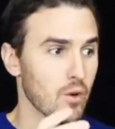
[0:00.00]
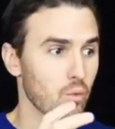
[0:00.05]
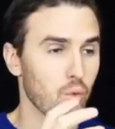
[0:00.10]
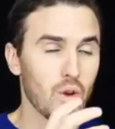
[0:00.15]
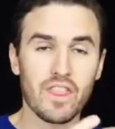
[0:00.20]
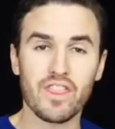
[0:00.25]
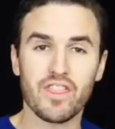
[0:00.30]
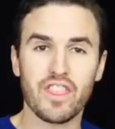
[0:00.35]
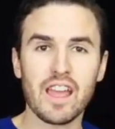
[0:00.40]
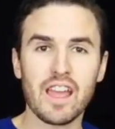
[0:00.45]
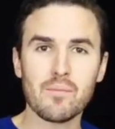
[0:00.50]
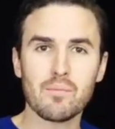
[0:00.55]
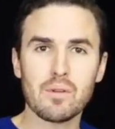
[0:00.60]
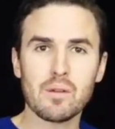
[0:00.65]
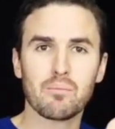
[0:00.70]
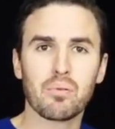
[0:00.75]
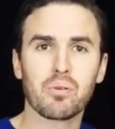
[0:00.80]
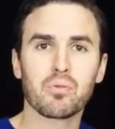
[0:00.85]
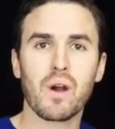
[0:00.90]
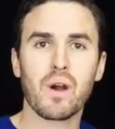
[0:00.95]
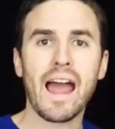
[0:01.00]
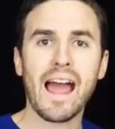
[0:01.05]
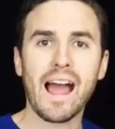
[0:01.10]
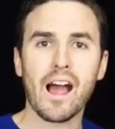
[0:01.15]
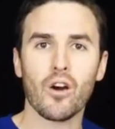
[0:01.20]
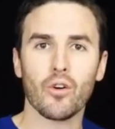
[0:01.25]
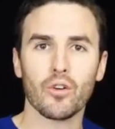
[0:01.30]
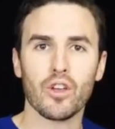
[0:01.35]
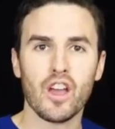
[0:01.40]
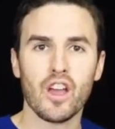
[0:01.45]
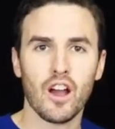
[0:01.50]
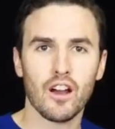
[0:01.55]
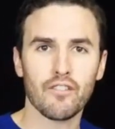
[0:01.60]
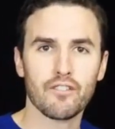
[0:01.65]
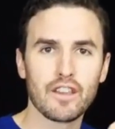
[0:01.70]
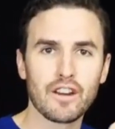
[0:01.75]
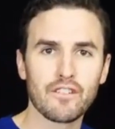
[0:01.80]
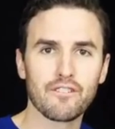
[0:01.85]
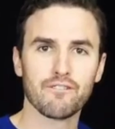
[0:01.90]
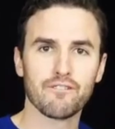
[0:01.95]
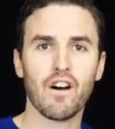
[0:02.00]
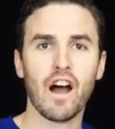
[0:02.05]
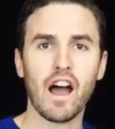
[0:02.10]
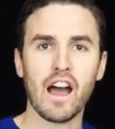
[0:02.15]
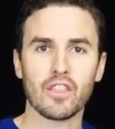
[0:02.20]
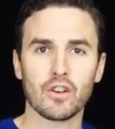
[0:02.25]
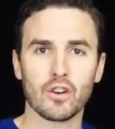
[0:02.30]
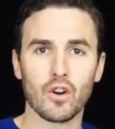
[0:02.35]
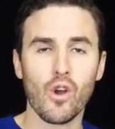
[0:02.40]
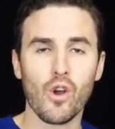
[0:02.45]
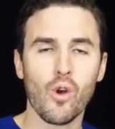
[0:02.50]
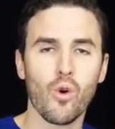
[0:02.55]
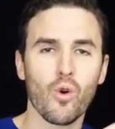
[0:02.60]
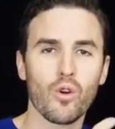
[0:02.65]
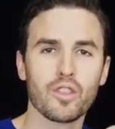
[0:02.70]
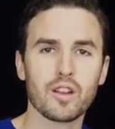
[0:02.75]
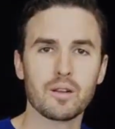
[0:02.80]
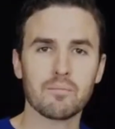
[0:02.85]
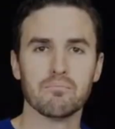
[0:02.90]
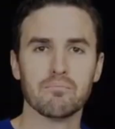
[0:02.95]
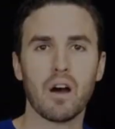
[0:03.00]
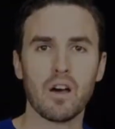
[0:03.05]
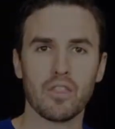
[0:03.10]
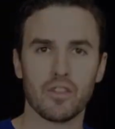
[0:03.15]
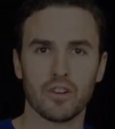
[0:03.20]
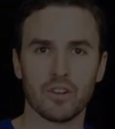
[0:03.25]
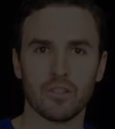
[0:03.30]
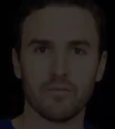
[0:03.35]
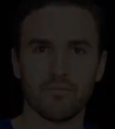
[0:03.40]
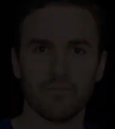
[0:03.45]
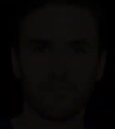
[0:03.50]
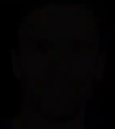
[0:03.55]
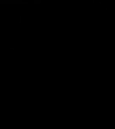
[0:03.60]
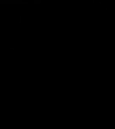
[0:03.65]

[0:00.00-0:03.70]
would they be proud of their father or their mother?